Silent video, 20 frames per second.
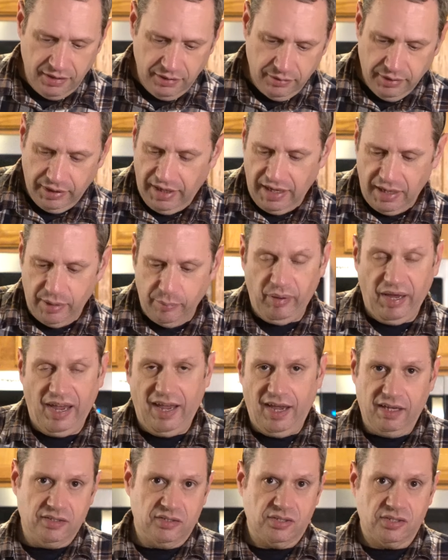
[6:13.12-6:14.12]
about 8
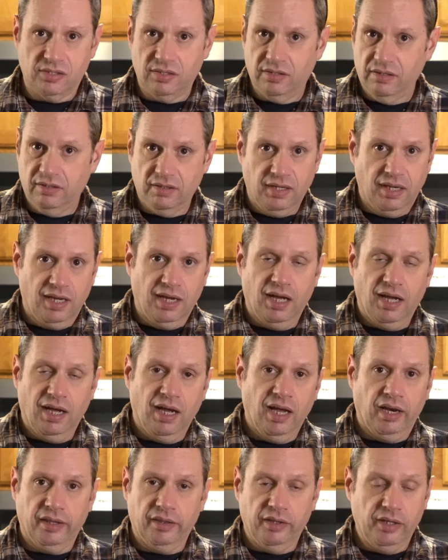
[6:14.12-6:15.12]
bags
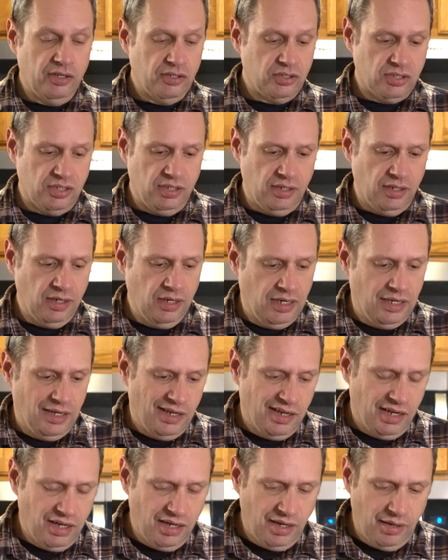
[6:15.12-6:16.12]
out of this, and
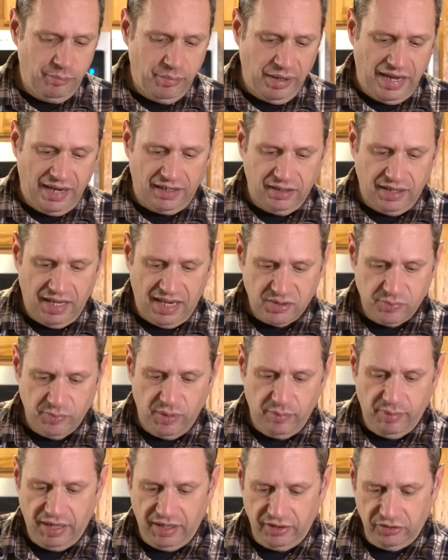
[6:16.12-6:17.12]
a bag lasts me
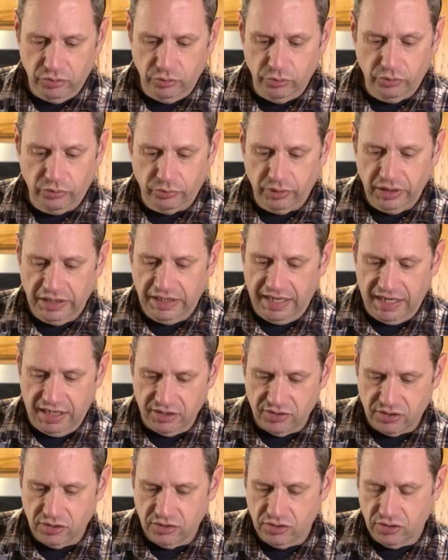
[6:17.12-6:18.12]
about 2 or 3
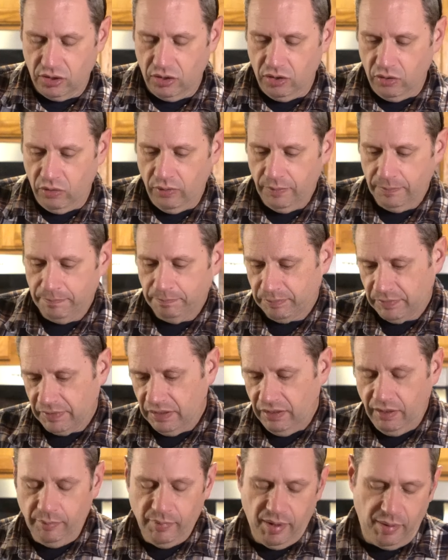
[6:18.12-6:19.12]
days. So
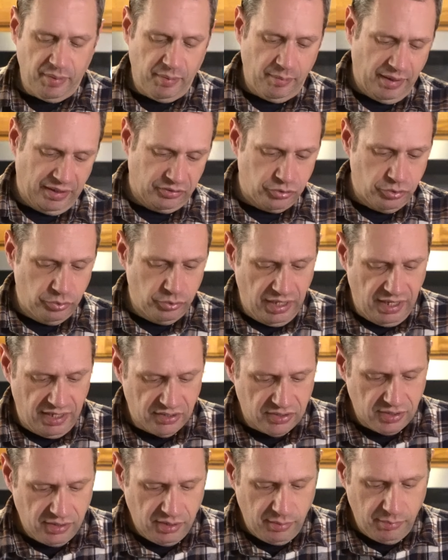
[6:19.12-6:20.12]
maybe about 2
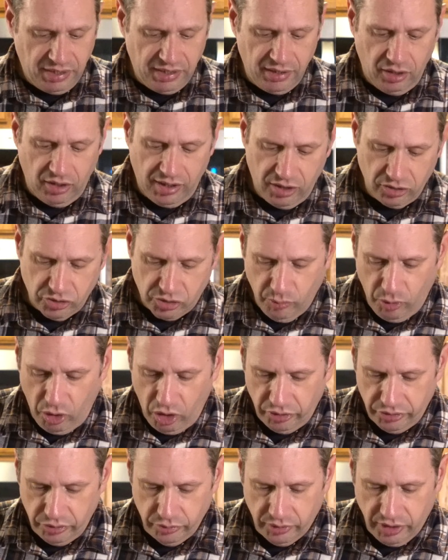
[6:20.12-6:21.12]
days, depending on how
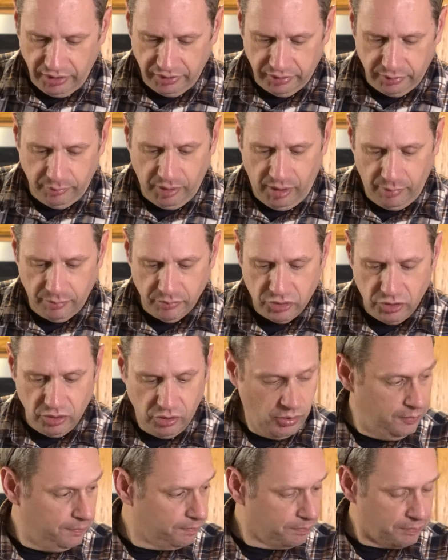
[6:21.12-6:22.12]
small you cut them up.
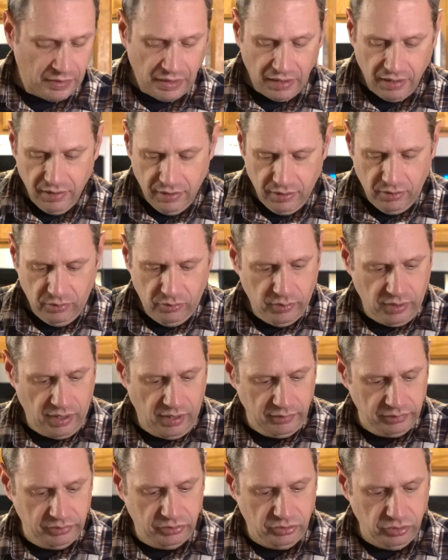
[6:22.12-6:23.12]
So what
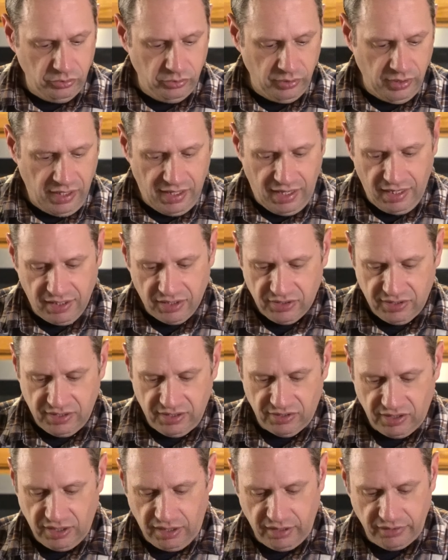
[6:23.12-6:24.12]
I'll do next
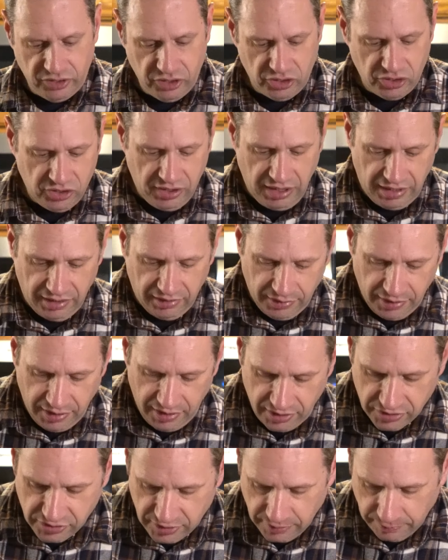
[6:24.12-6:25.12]
is I'll just take
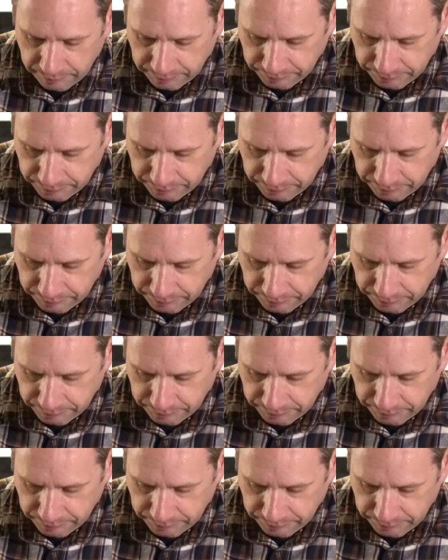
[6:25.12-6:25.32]
this